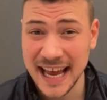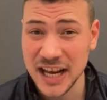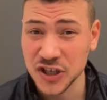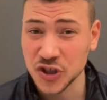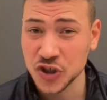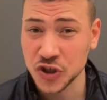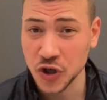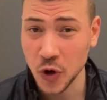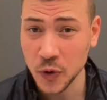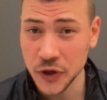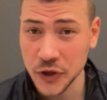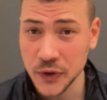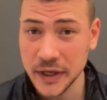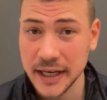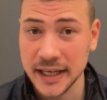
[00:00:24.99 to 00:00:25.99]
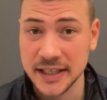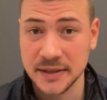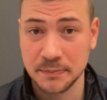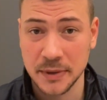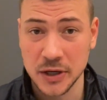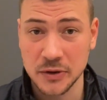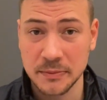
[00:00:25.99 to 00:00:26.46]
and show you an
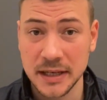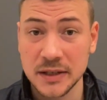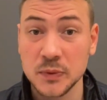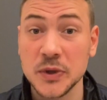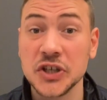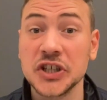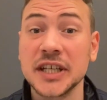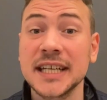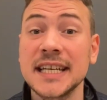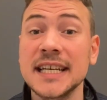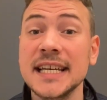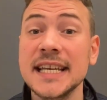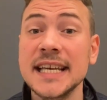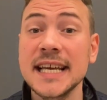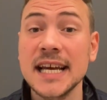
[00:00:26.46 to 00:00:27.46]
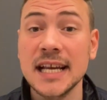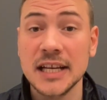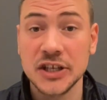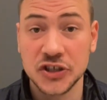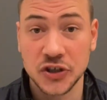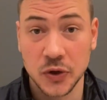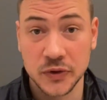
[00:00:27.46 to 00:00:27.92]
experiment which clearly
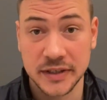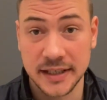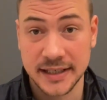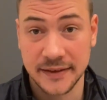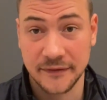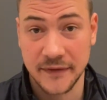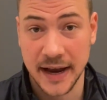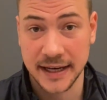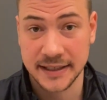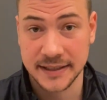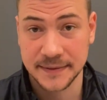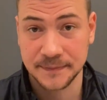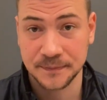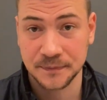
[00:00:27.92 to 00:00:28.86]
shows its effect.